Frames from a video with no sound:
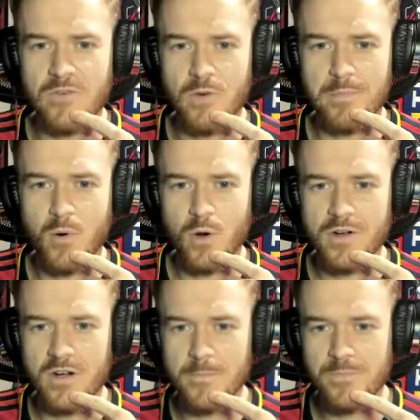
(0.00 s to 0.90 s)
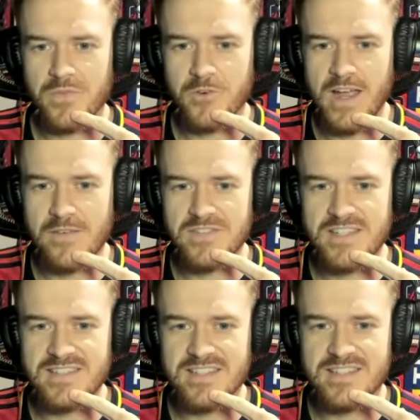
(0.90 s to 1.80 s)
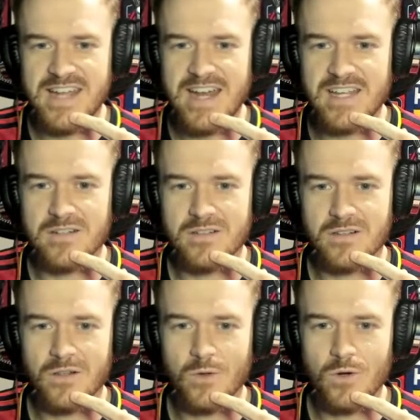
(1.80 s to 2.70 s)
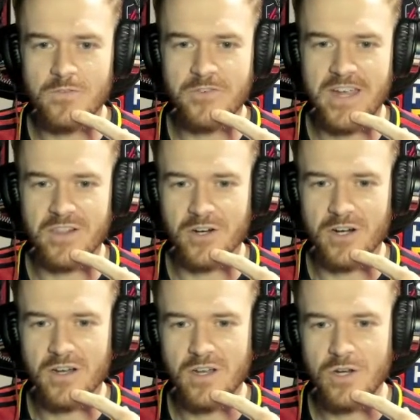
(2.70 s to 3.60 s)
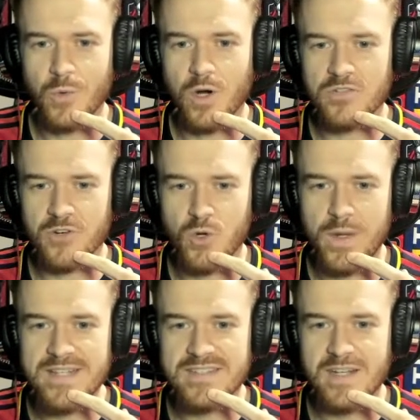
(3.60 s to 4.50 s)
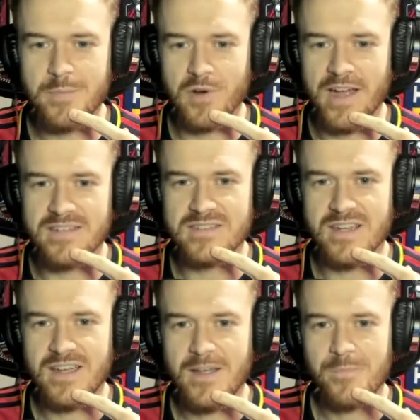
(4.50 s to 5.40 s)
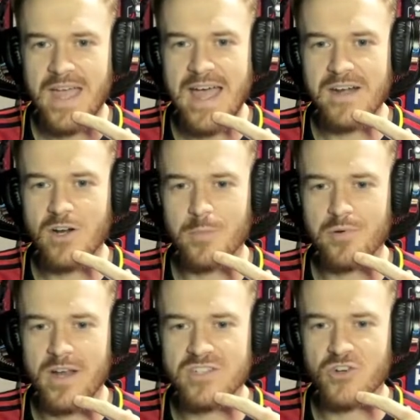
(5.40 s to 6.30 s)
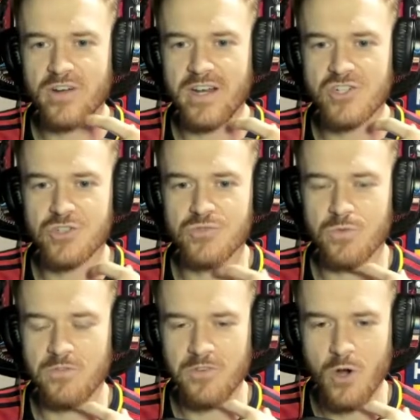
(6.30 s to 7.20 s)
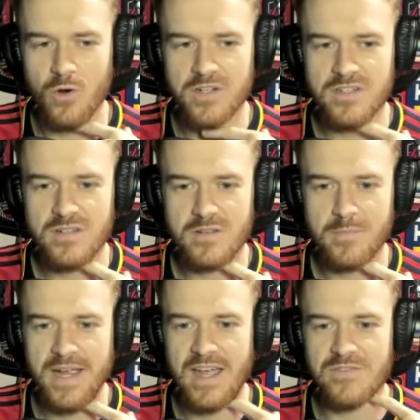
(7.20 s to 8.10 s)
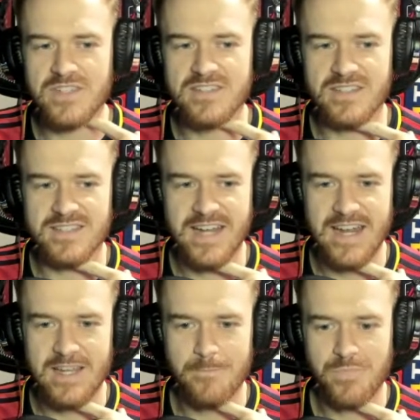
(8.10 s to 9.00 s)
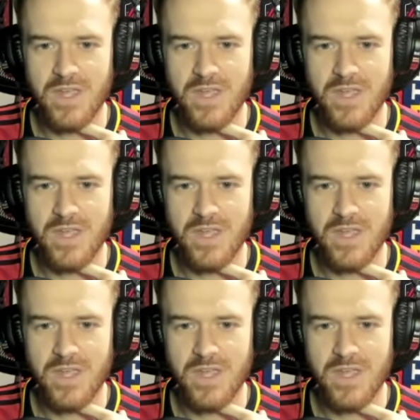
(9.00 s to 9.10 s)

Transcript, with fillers: a reporter for FC Cincinnati, Laurel Pfahler, who works for Queen City Press, had her press credentials revoked by FC Cincinnati.